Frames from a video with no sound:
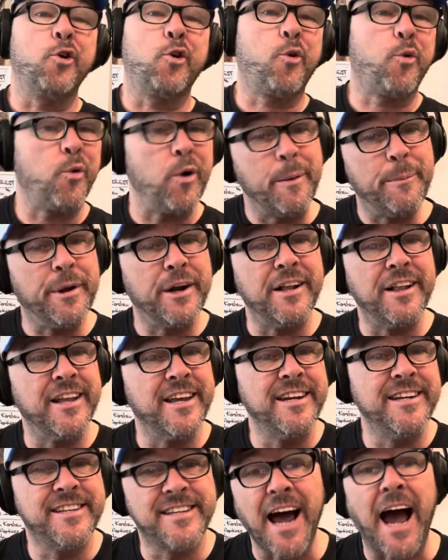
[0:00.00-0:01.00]
criminal
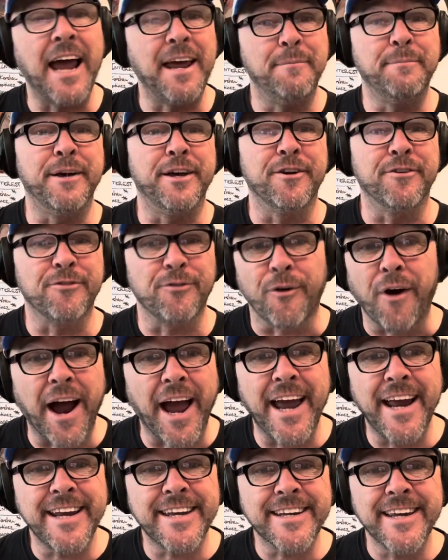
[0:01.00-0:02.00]
indictment,
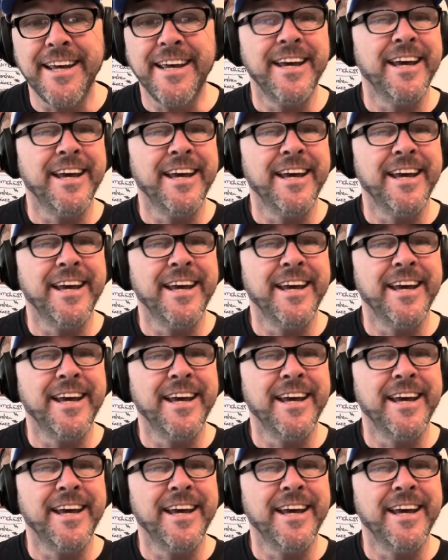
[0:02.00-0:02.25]
right?